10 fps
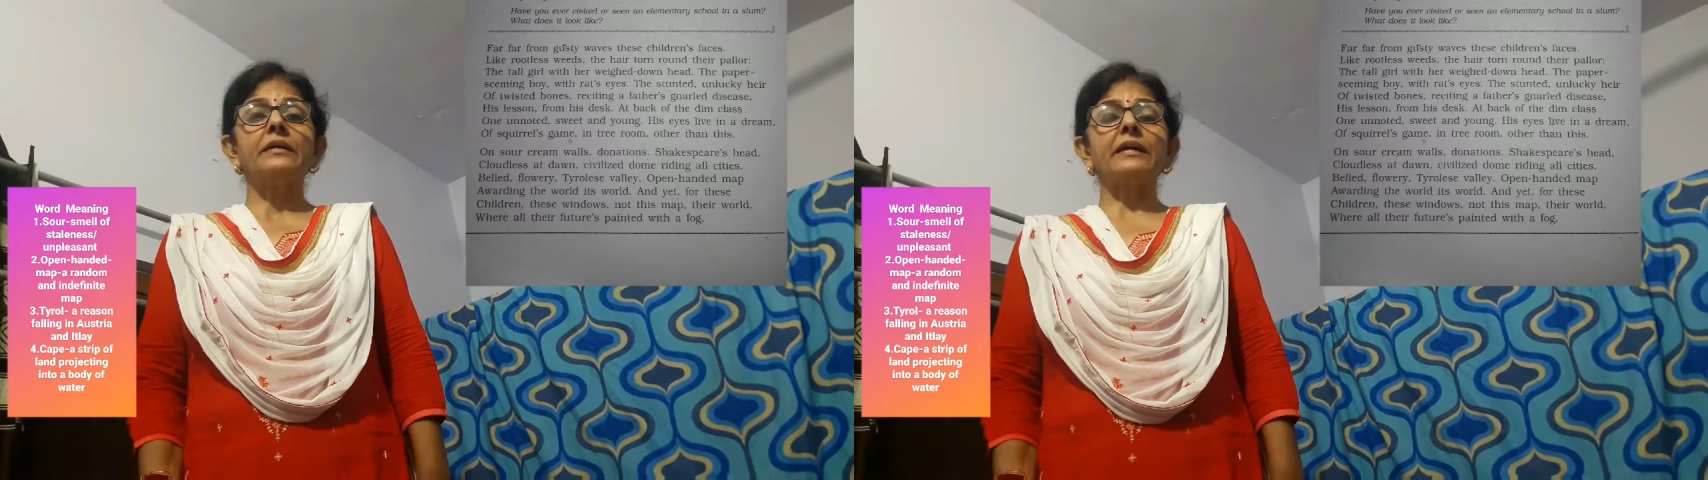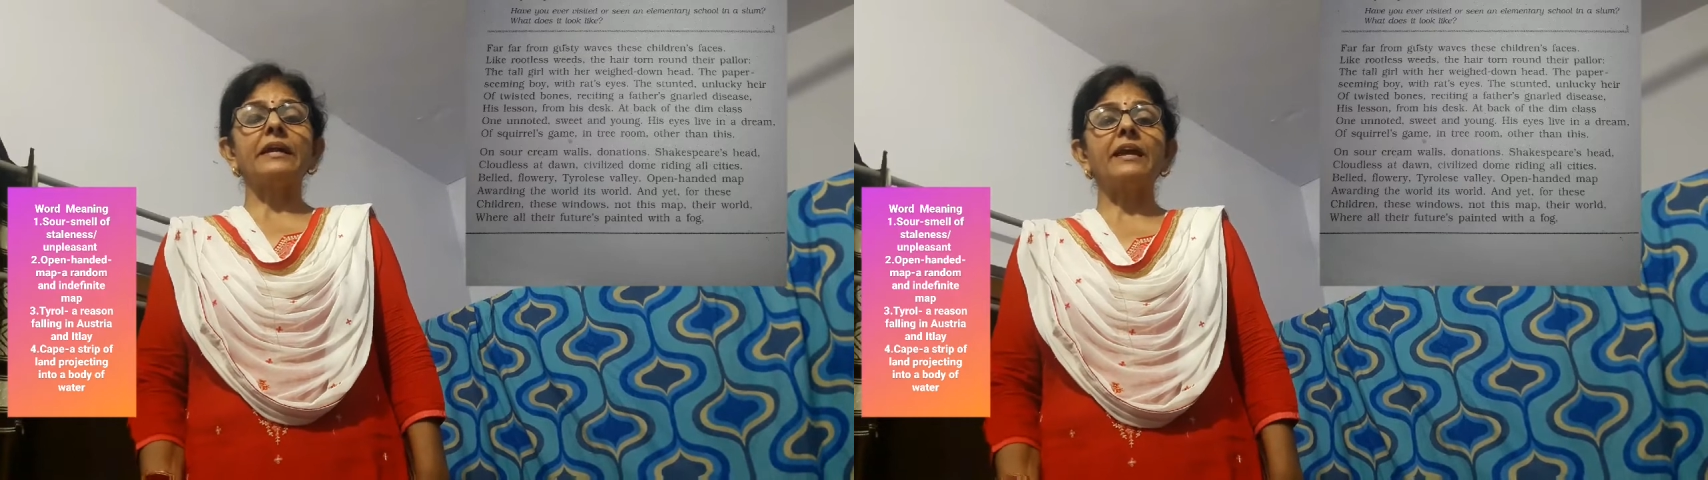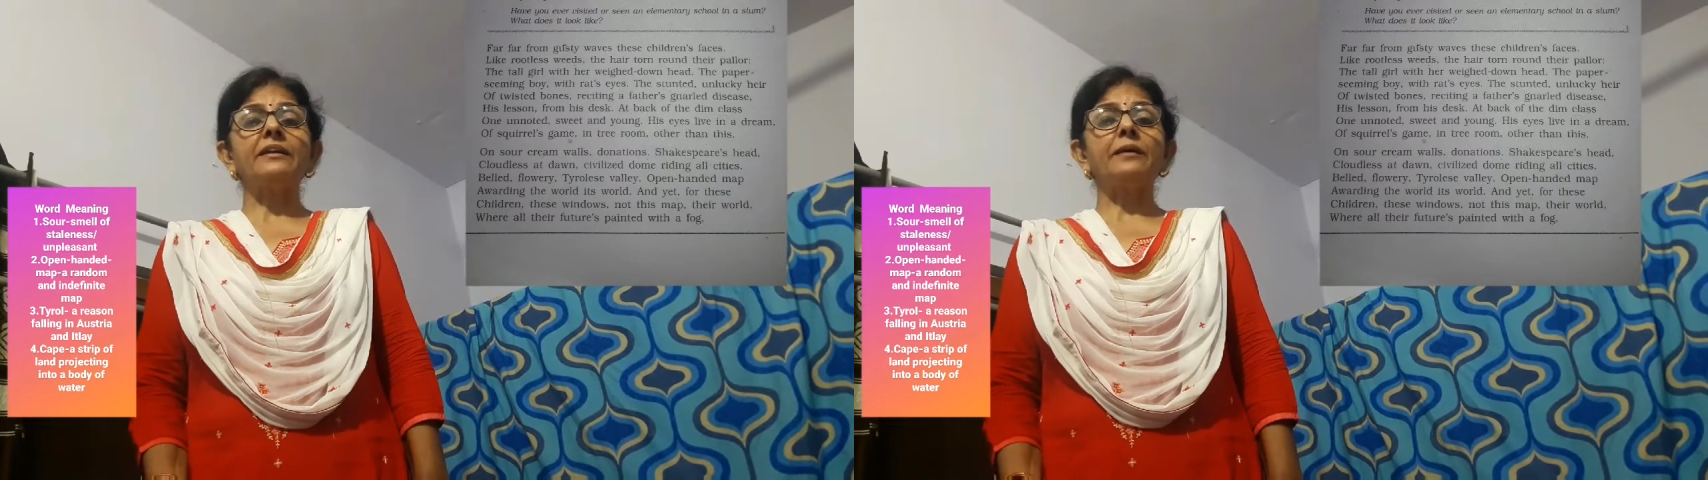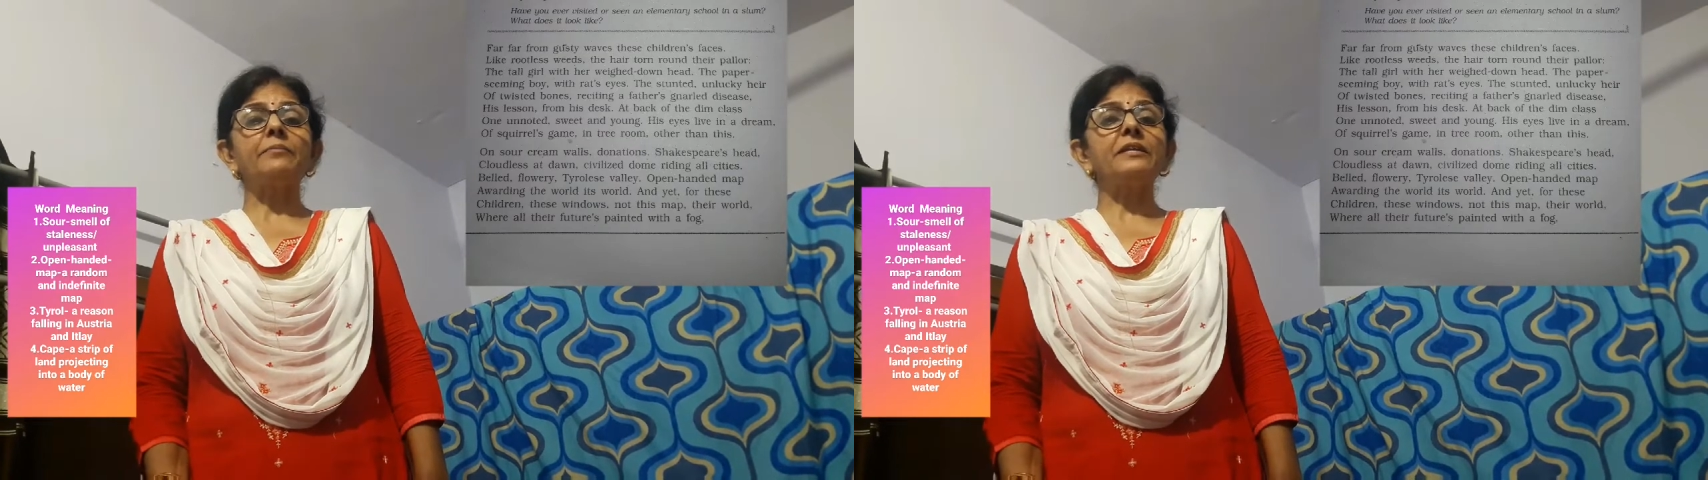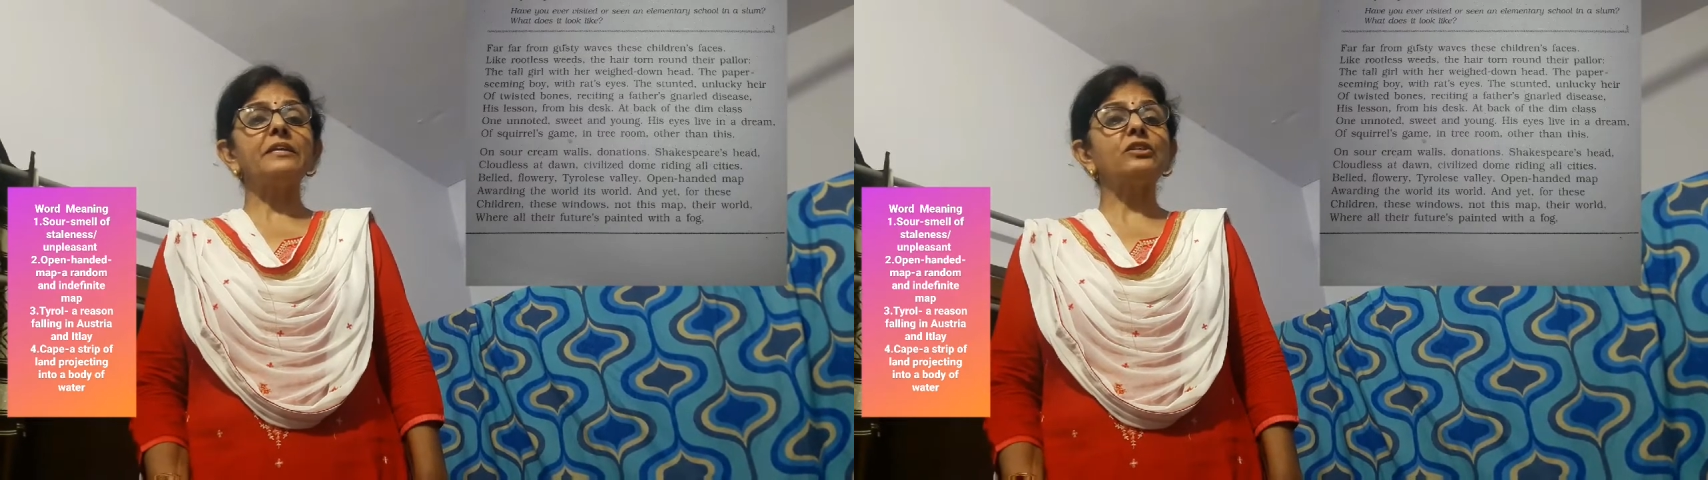
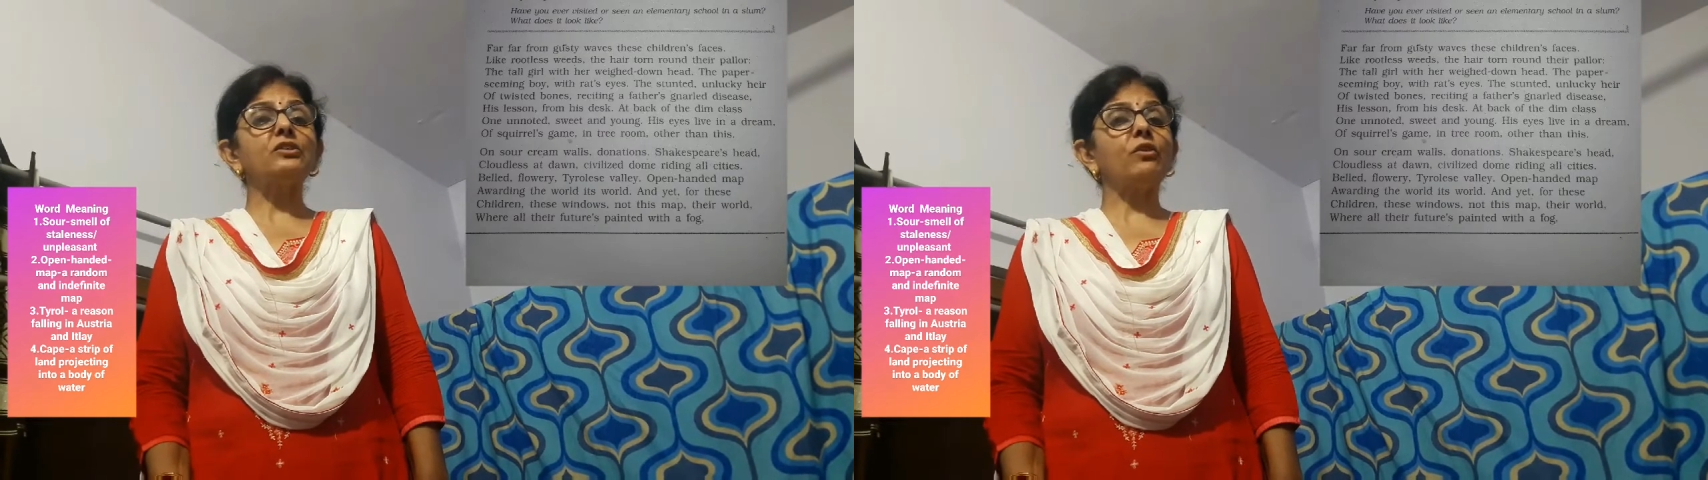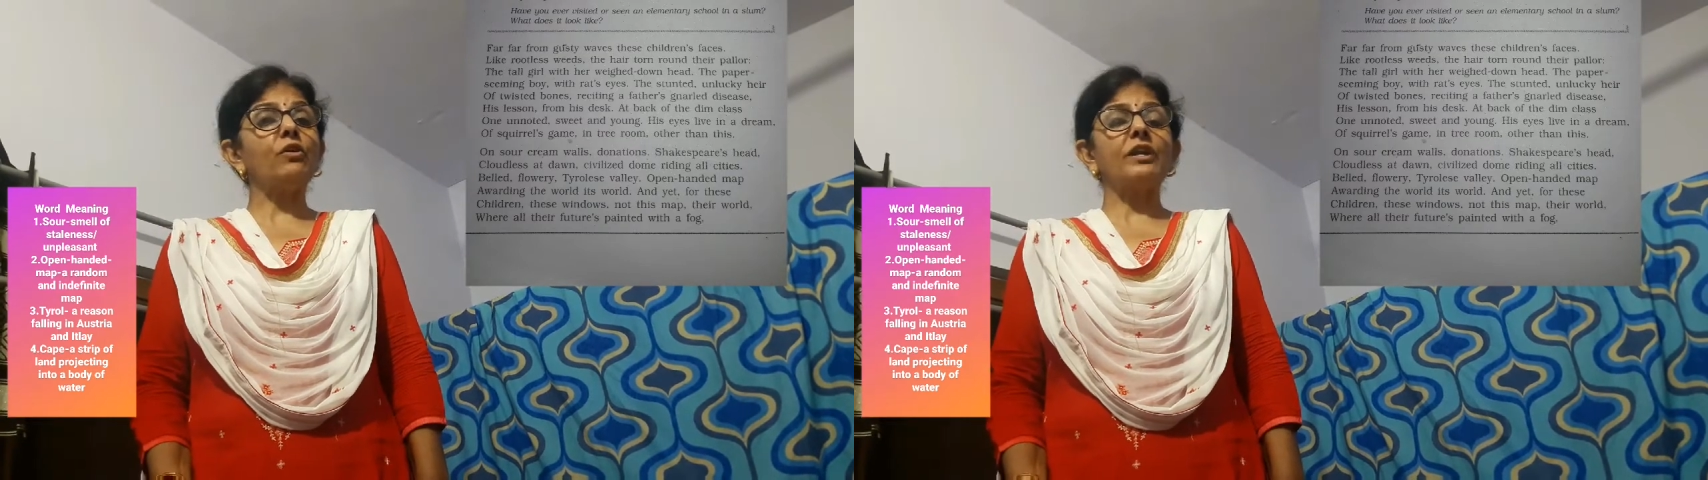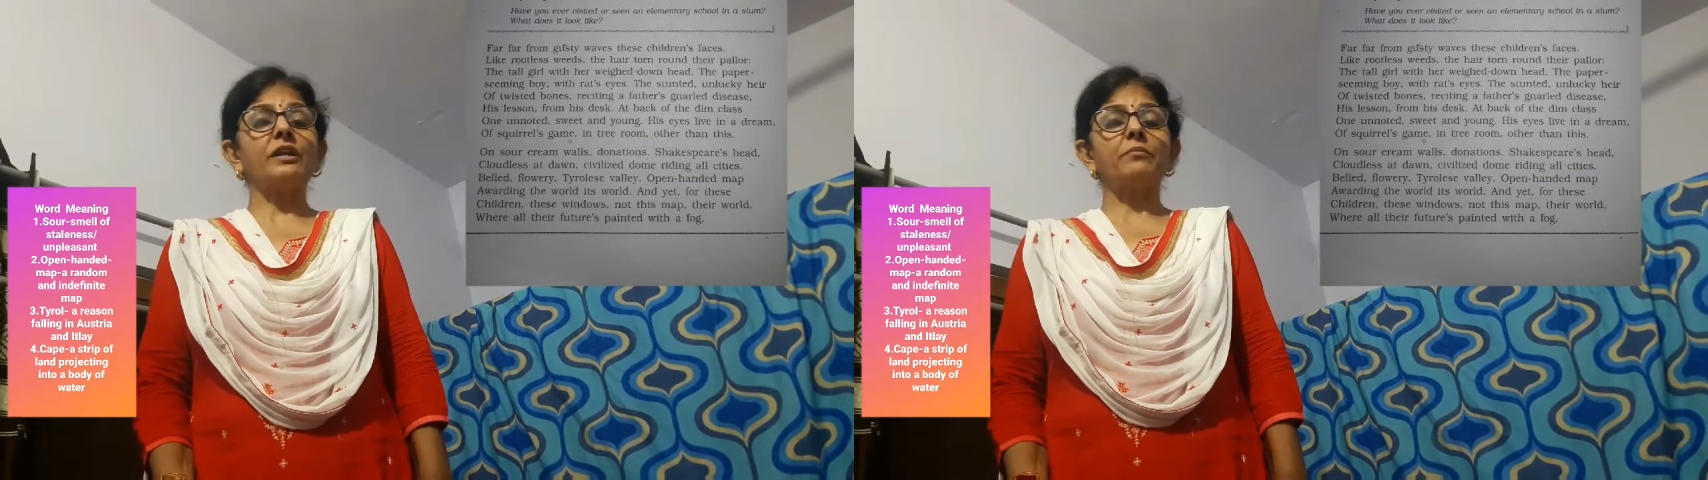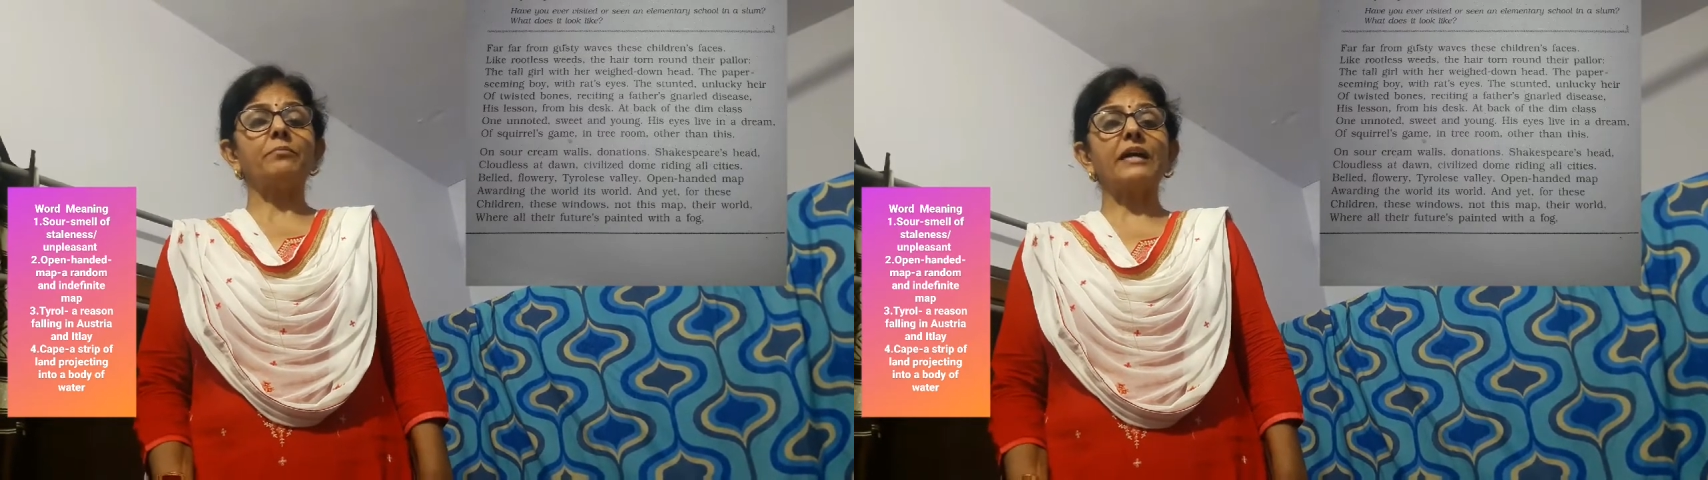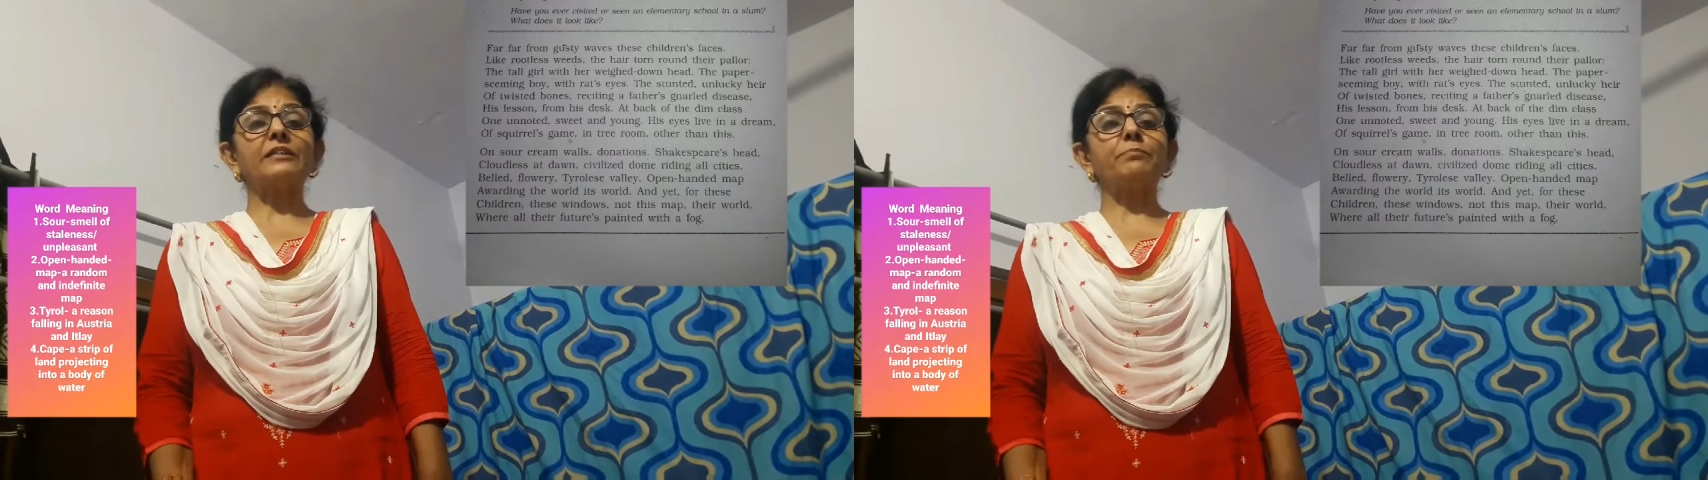randomly drawn
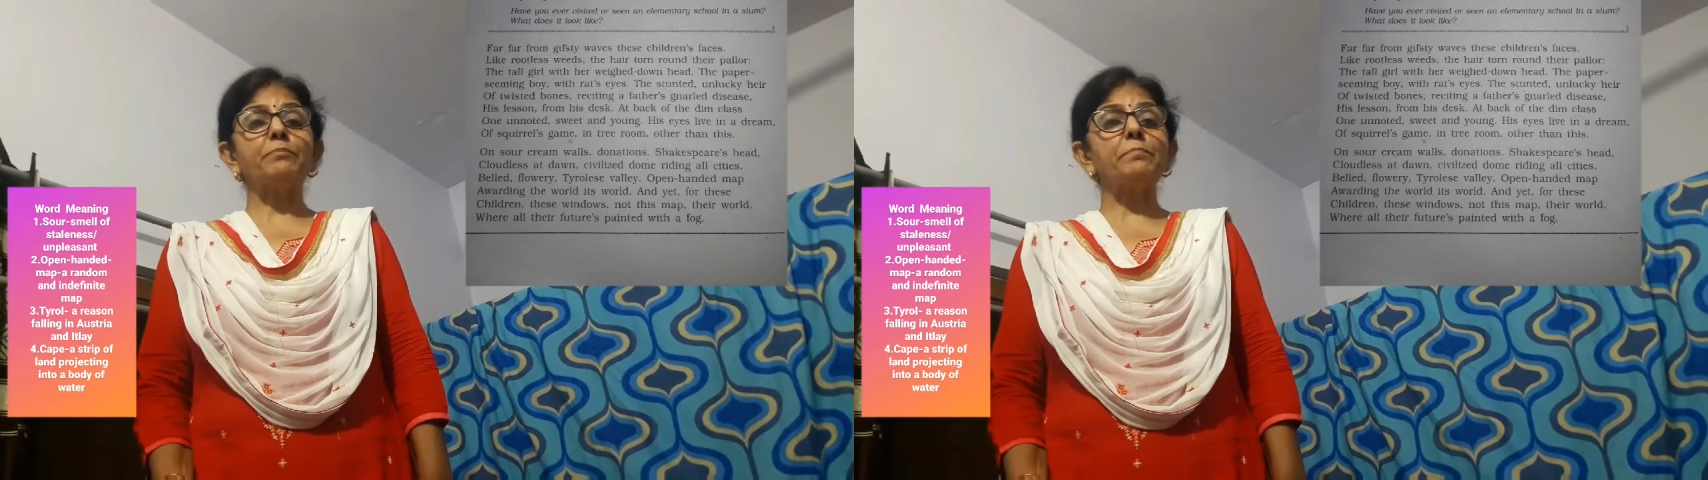by the